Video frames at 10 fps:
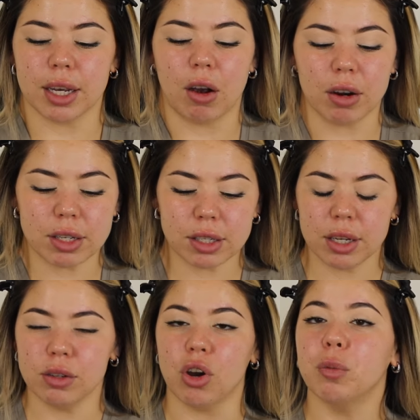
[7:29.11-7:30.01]
Like,
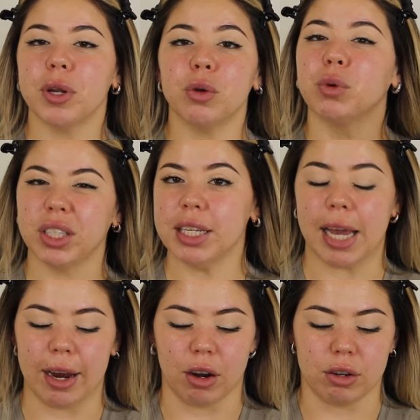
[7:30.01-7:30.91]
honestly, nobody really
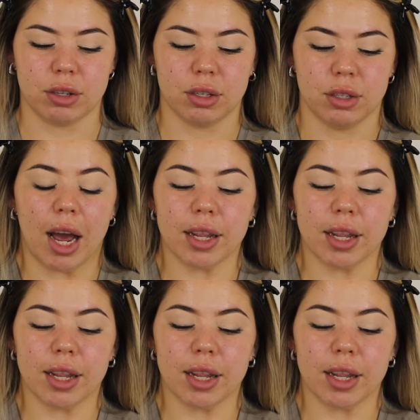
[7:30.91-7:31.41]
cares.